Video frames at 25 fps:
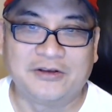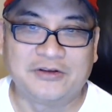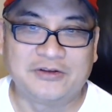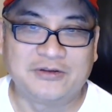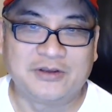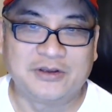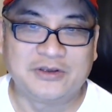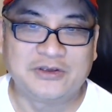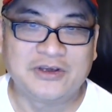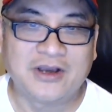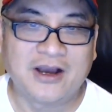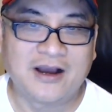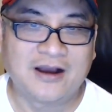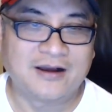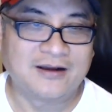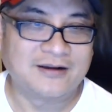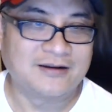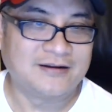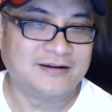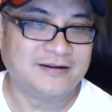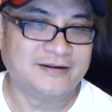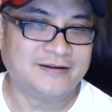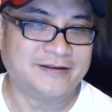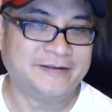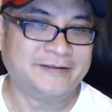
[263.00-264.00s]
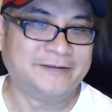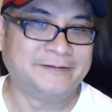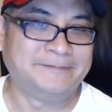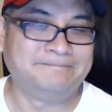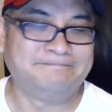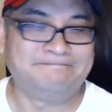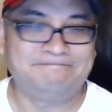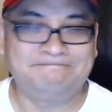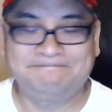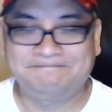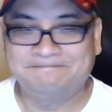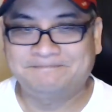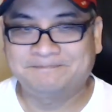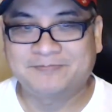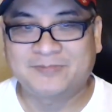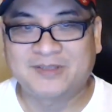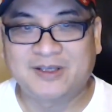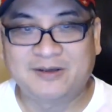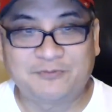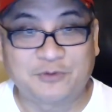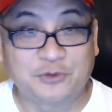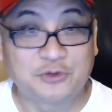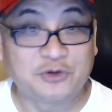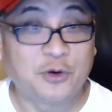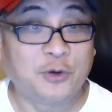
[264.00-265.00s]
the young,
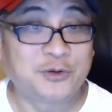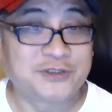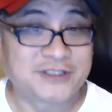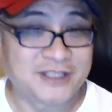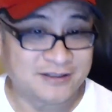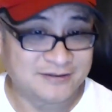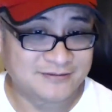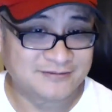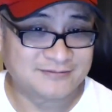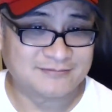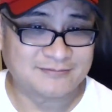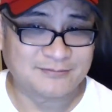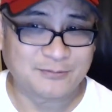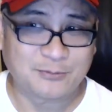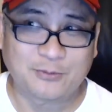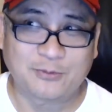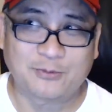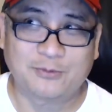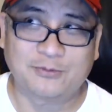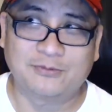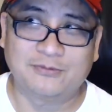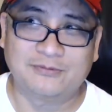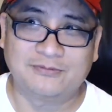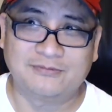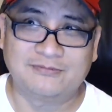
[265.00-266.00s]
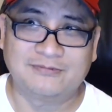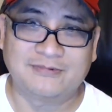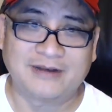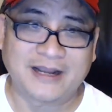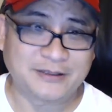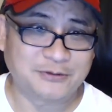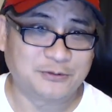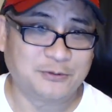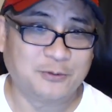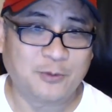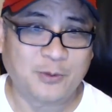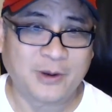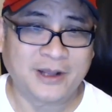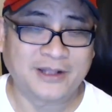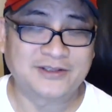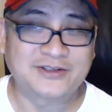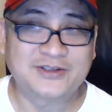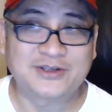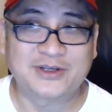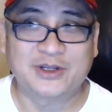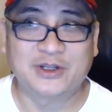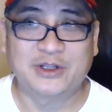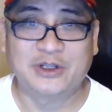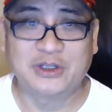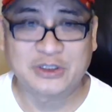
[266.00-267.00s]
for those that like to watch
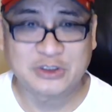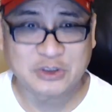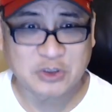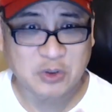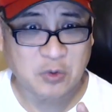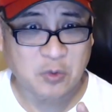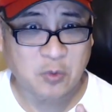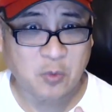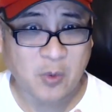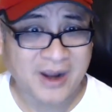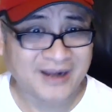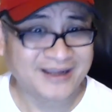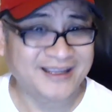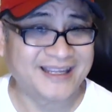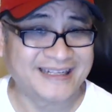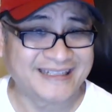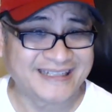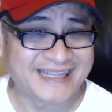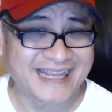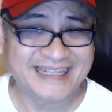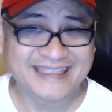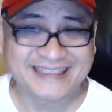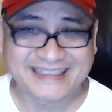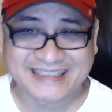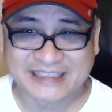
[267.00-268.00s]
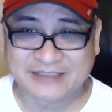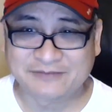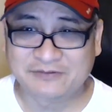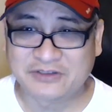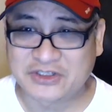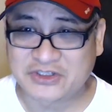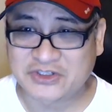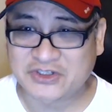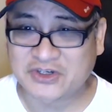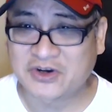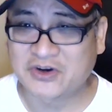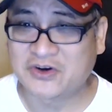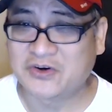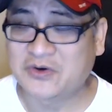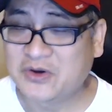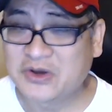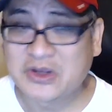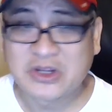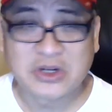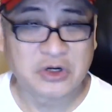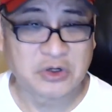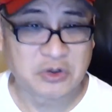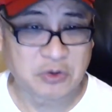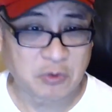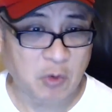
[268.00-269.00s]
the Walking Dead TV show,
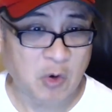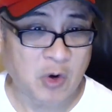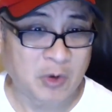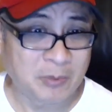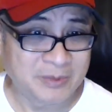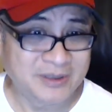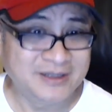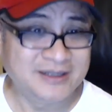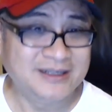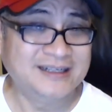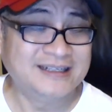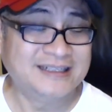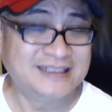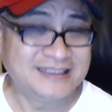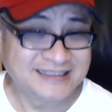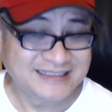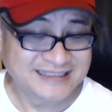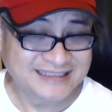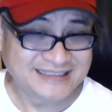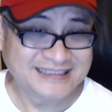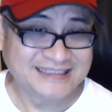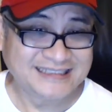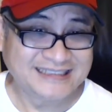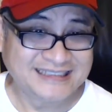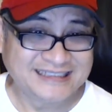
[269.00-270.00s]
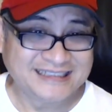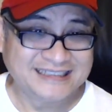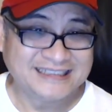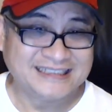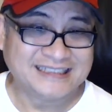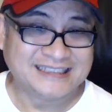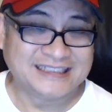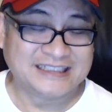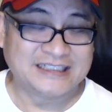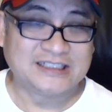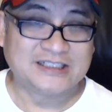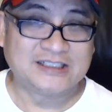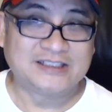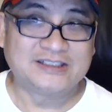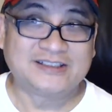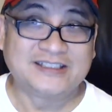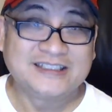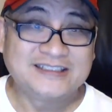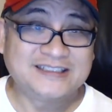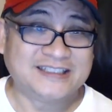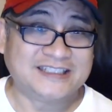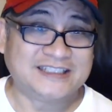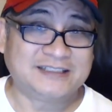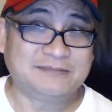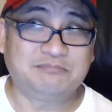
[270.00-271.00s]
Norman,
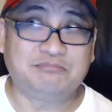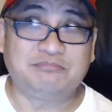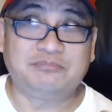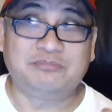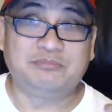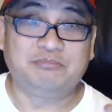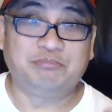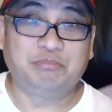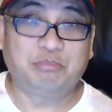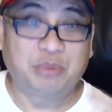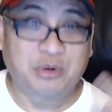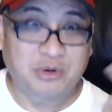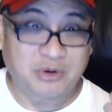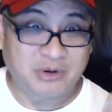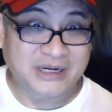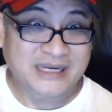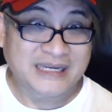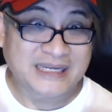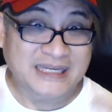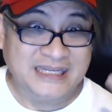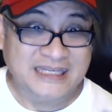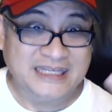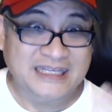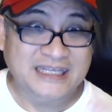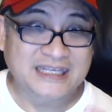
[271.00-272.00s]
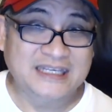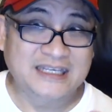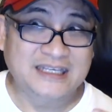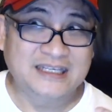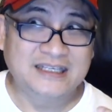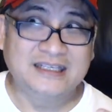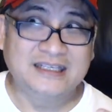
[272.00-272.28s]
this is pre